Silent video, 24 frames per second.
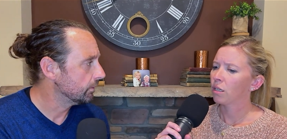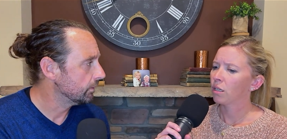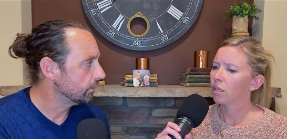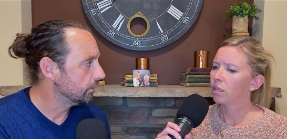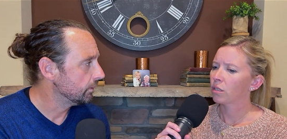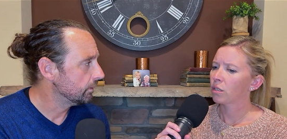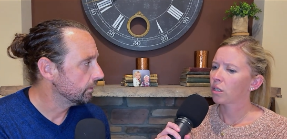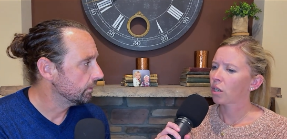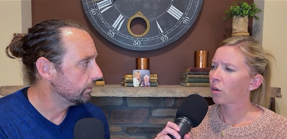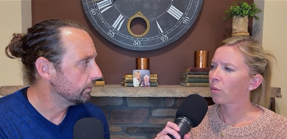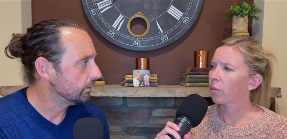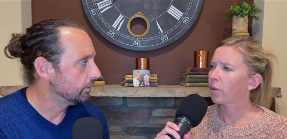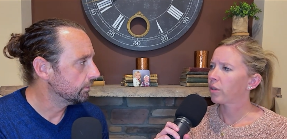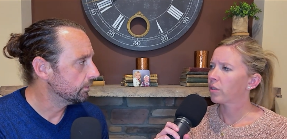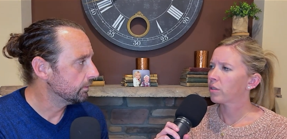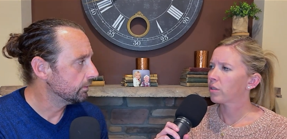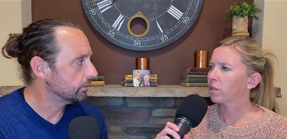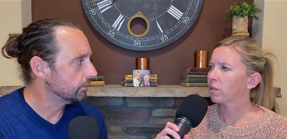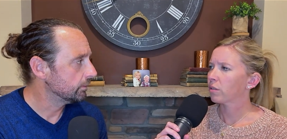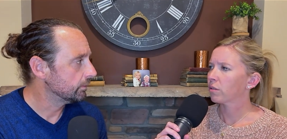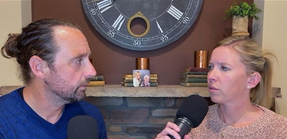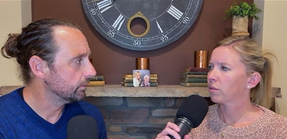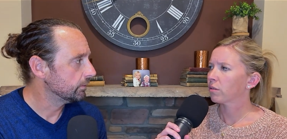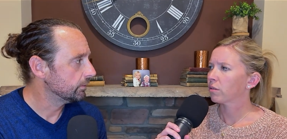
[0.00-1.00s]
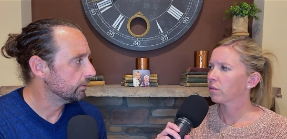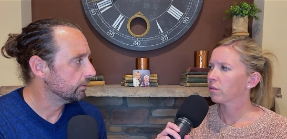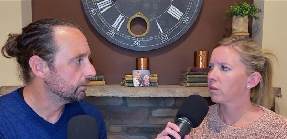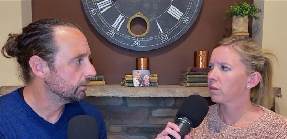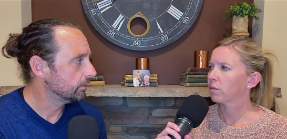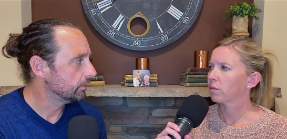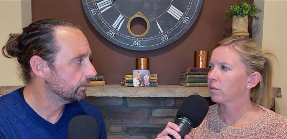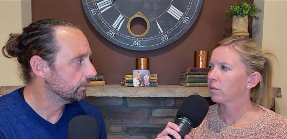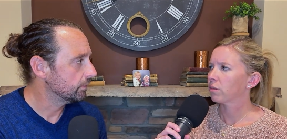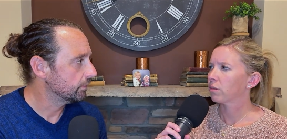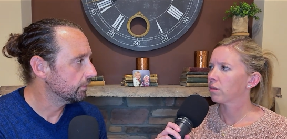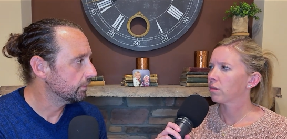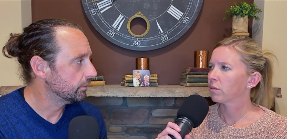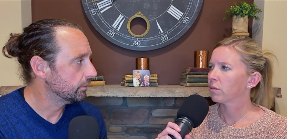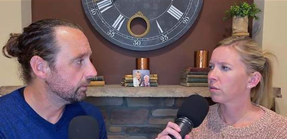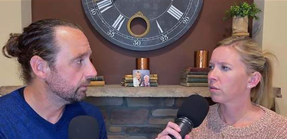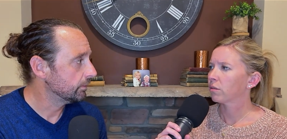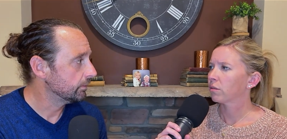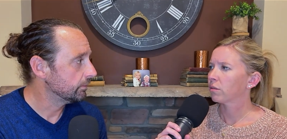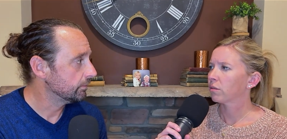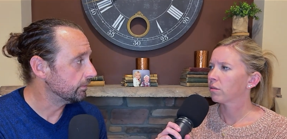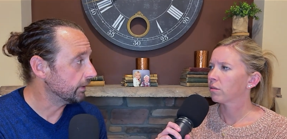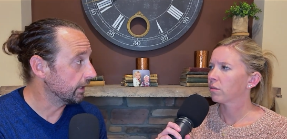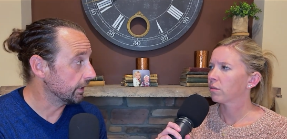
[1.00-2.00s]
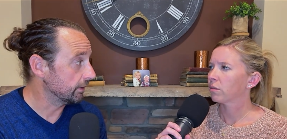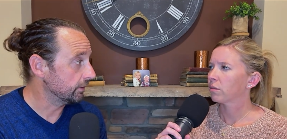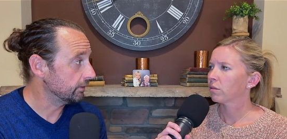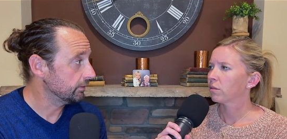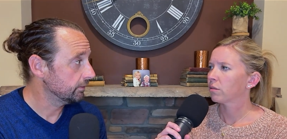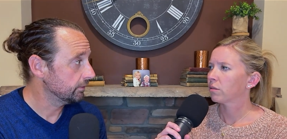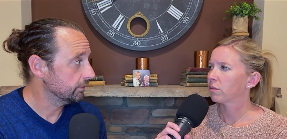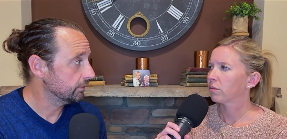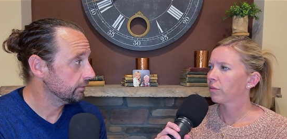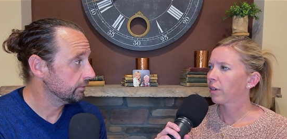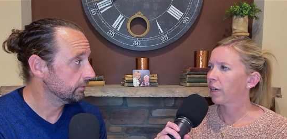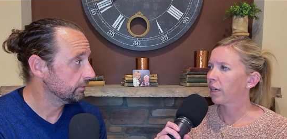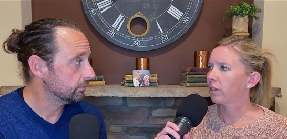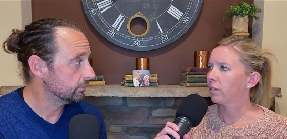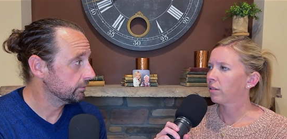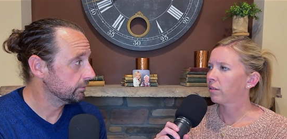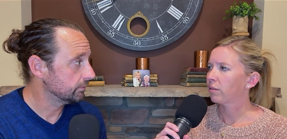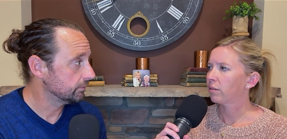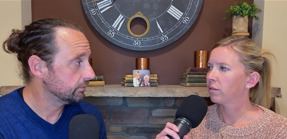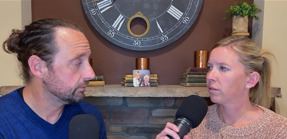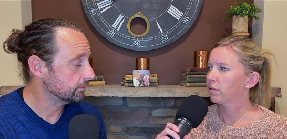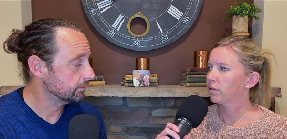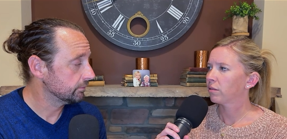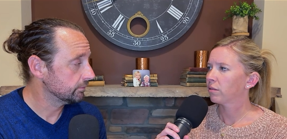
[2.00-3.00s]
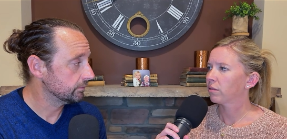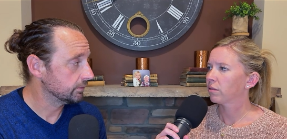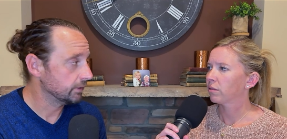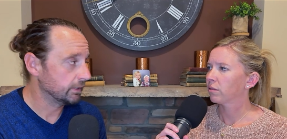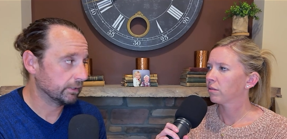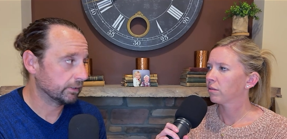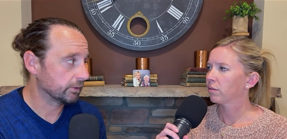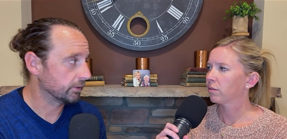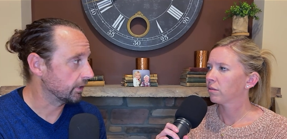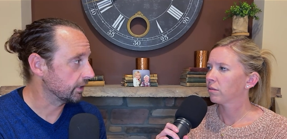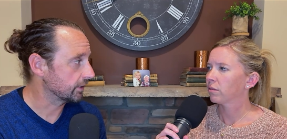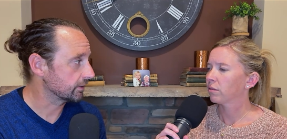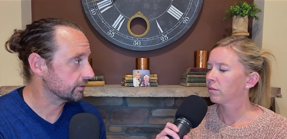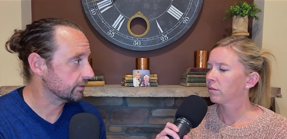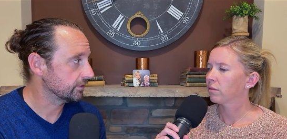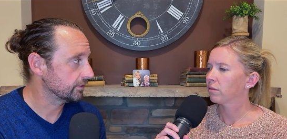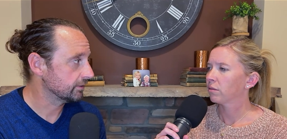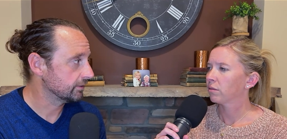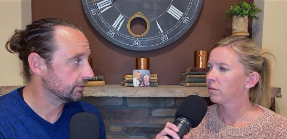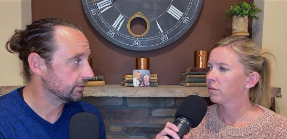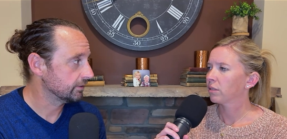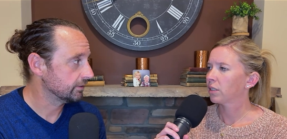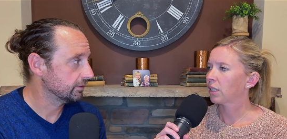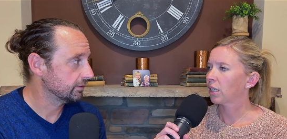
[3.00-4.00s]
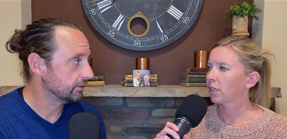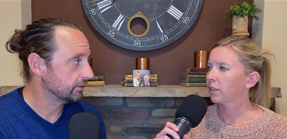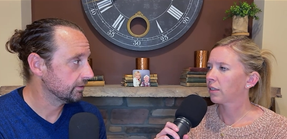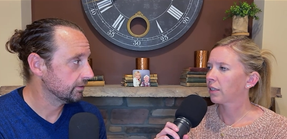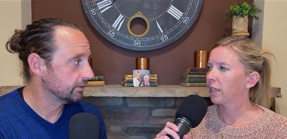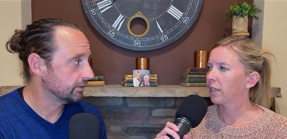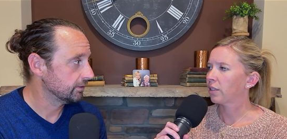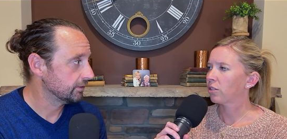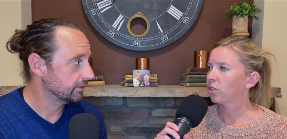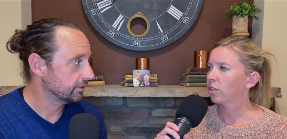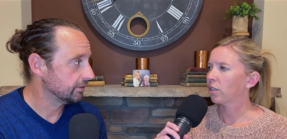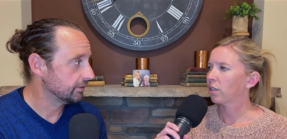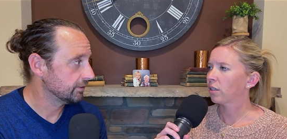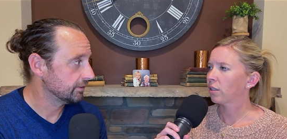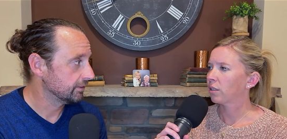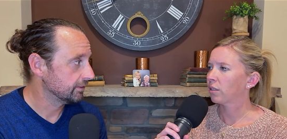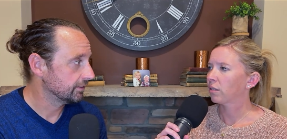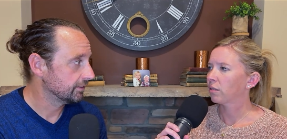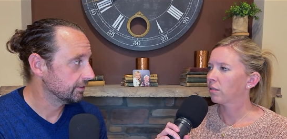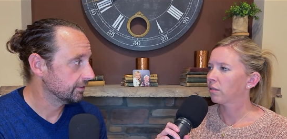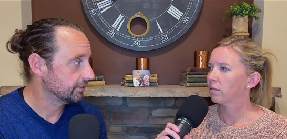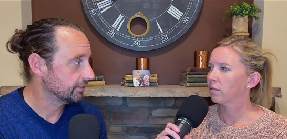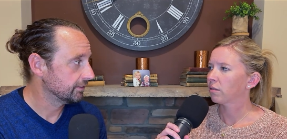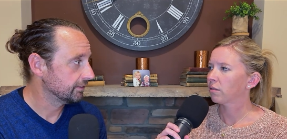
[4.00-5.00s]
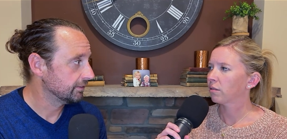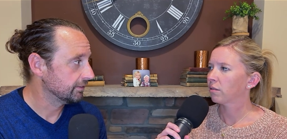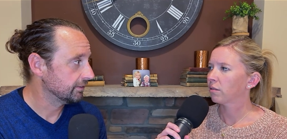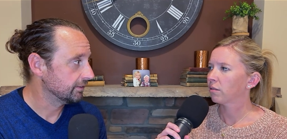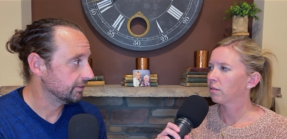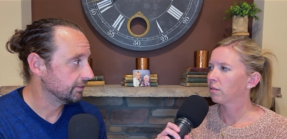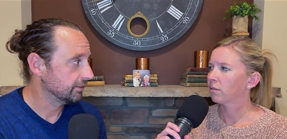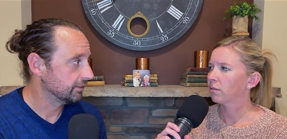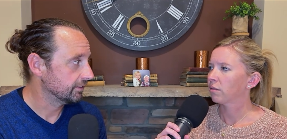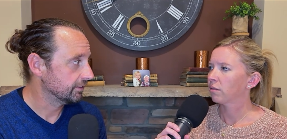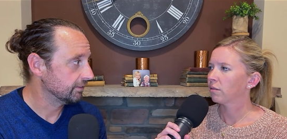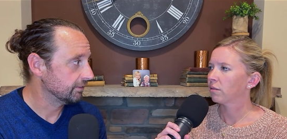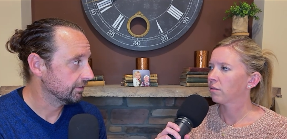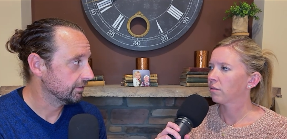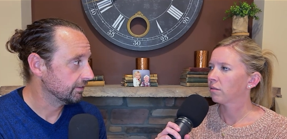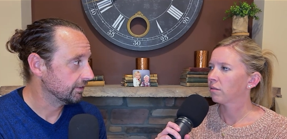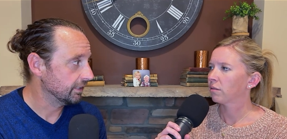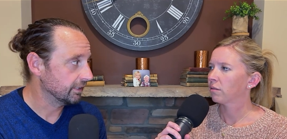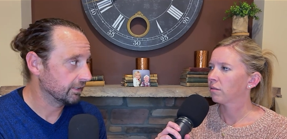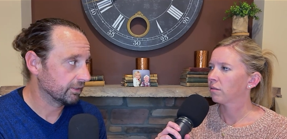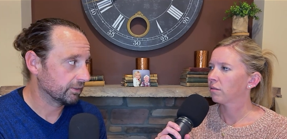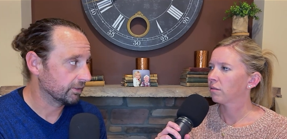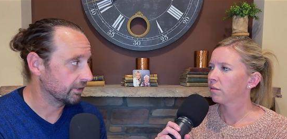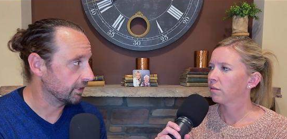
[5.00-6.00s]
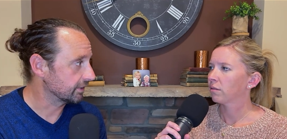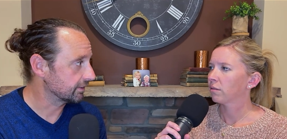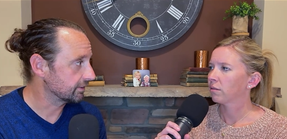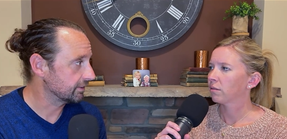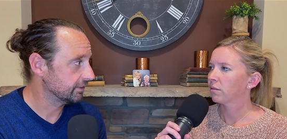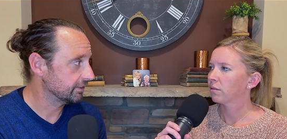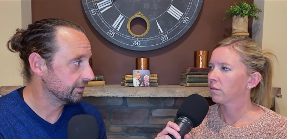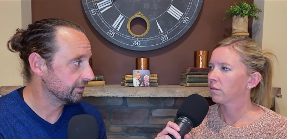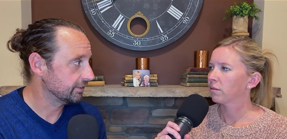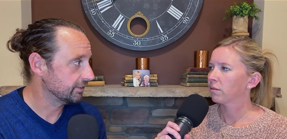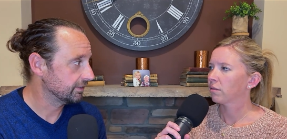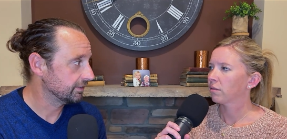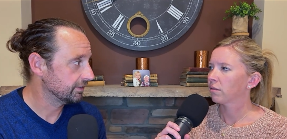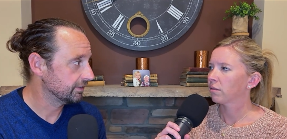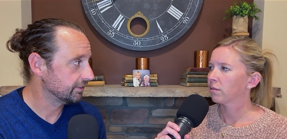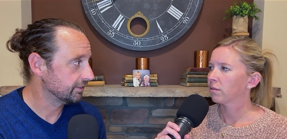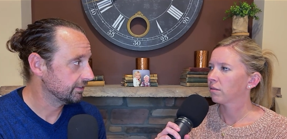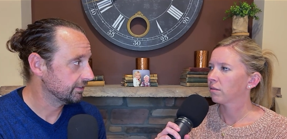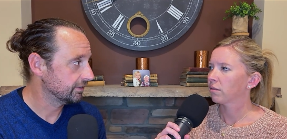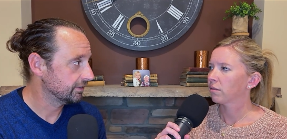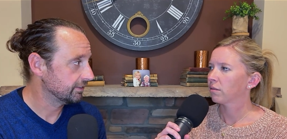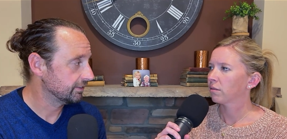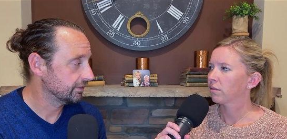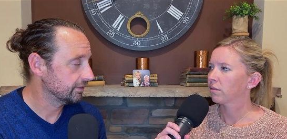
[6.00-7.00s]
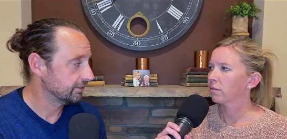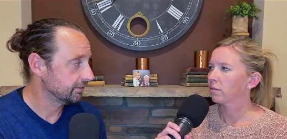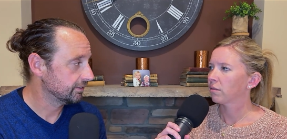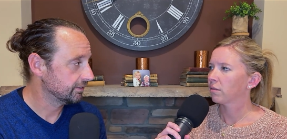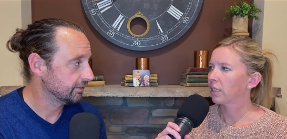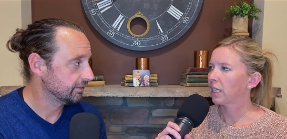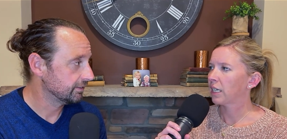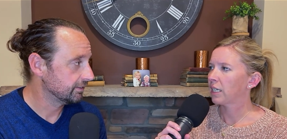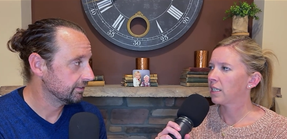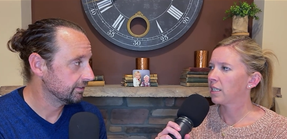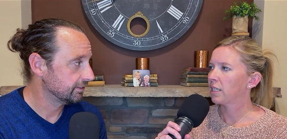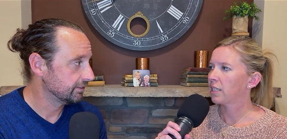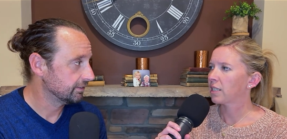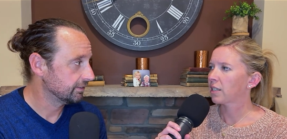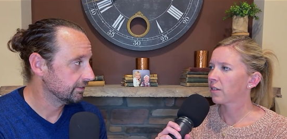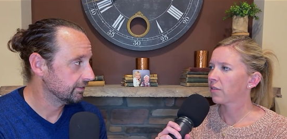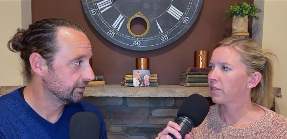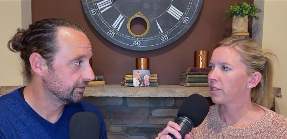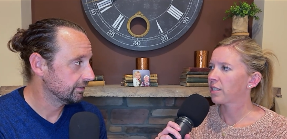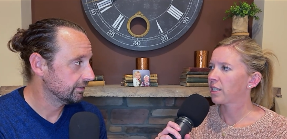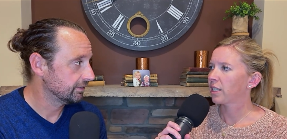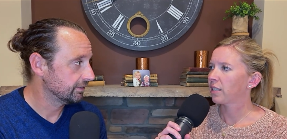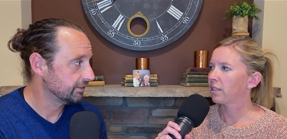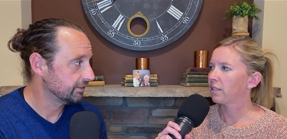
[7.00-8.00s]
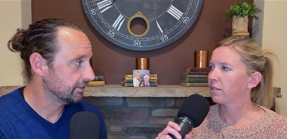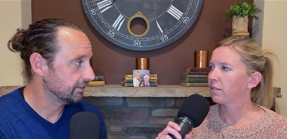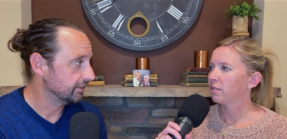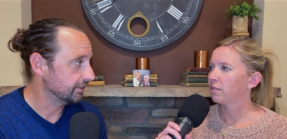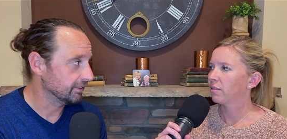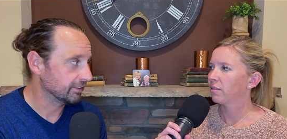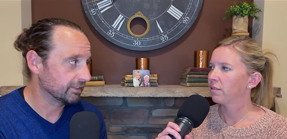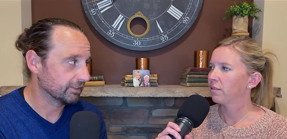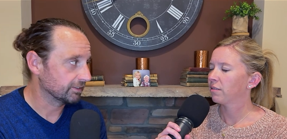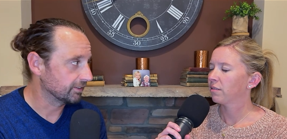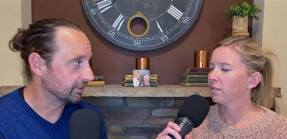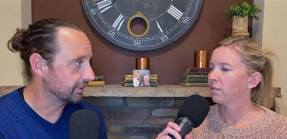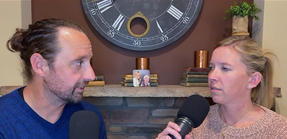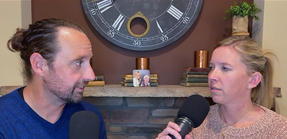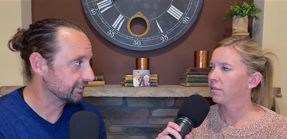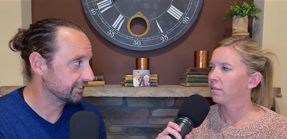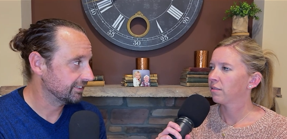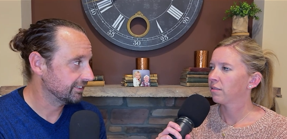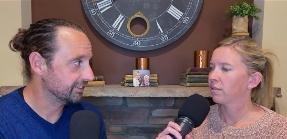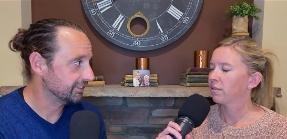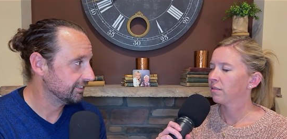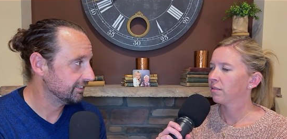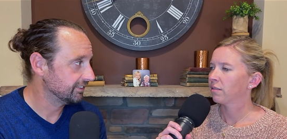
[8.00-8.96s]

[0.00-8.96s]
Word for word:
Speaker 1: Star Wars. Final. Final. Incorrect. Sonic the Hedgehog. Incorrect. 1917. Incorrect.